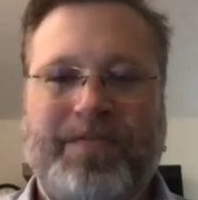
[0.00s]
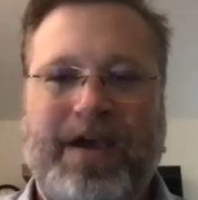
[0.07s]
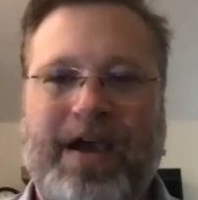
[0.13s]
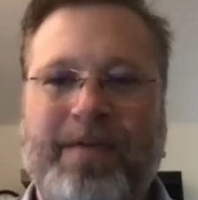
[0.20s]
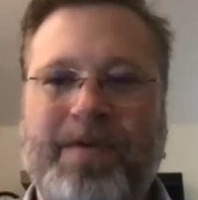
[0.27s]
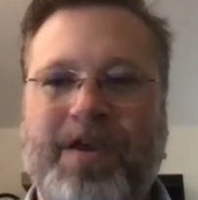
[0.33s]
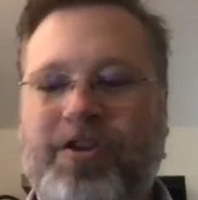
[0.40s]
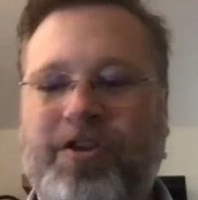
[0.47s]

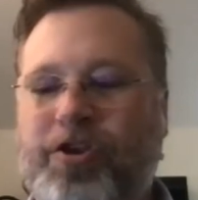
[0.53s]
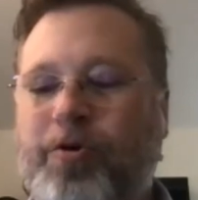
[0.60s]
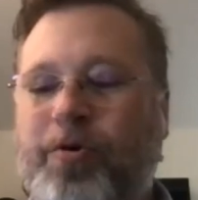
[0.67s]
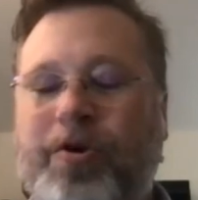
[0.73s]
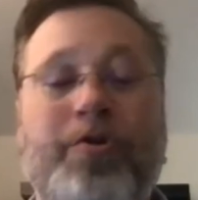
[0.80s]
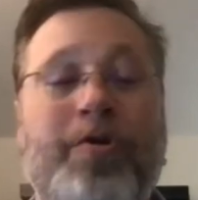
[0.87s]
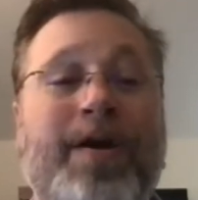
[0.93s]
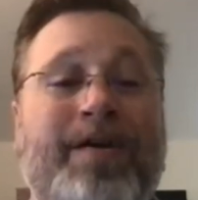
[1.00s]
I mean, you
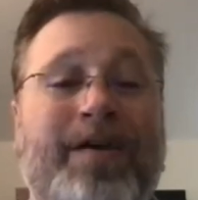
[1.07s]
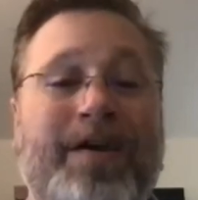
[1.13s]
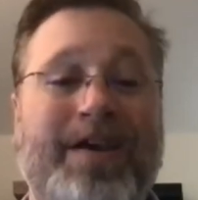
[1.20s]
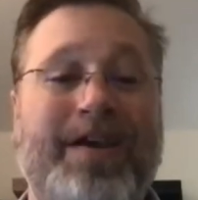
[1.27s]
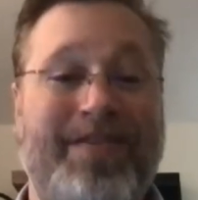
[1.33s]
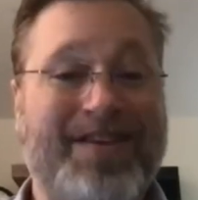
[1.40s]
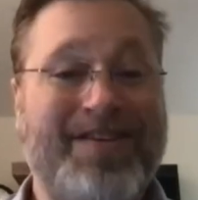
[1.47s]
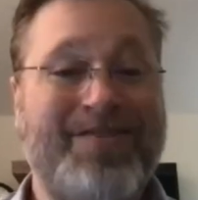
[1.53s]
you have,
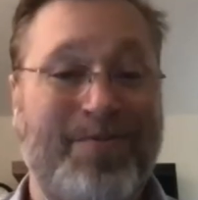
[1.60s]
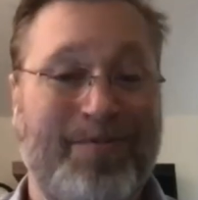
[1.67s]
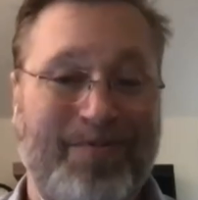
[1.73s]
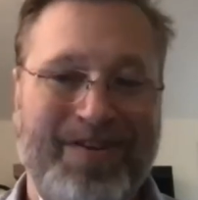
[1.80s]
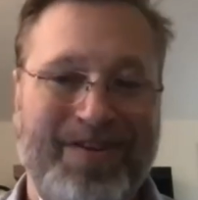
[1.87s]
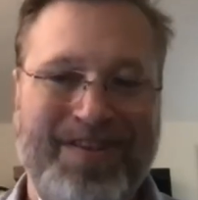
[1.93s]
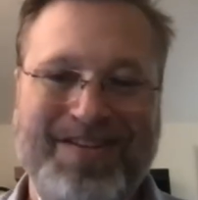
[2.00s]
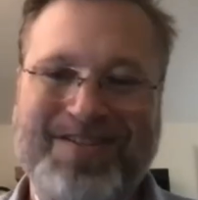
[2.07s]
in this
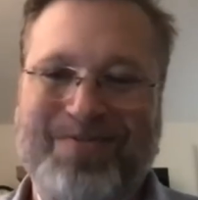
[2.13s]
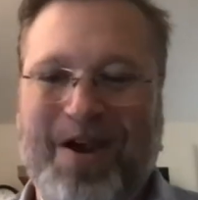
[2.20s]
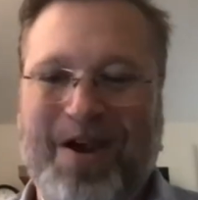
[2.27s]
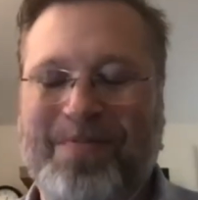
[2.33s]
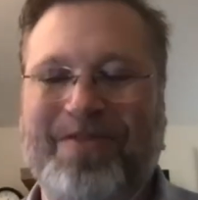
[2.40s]
in this realm,